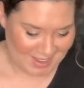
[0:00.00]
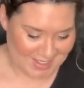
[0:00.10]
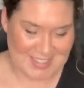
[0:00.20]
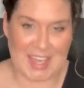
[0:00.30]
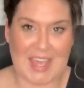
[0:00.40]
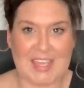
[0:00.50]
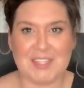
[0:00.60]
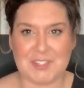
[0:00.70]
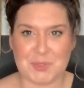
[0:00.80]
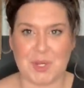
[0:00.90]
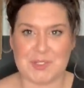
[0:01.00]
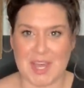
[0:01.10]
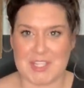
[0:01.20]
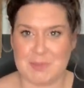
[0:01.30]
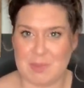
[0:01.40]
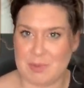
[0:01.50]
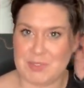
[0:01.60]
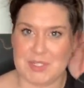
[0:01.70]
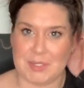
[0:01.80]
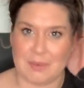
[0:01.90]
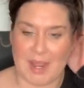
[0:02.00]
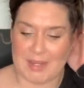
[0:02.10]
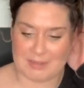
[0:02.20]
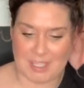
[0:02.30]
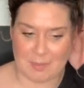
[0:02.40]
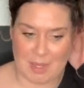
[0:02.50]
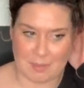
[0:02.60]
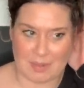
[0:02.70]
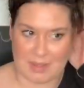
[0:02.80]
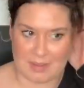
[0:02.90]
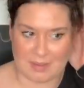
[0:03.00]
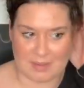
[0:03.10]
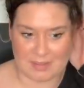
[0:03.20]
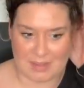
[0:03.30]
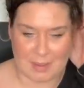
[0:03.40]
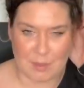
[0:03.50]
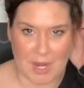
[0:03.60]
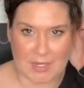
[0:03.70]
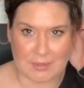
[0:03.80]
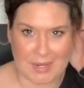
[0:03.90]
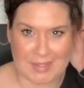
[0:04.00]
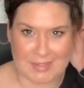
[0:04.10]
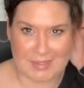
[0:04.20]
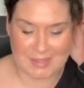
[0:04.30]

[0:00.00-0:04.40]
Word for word: Is English Rose has to be boutique, right? Tell me I'm I'm right, right?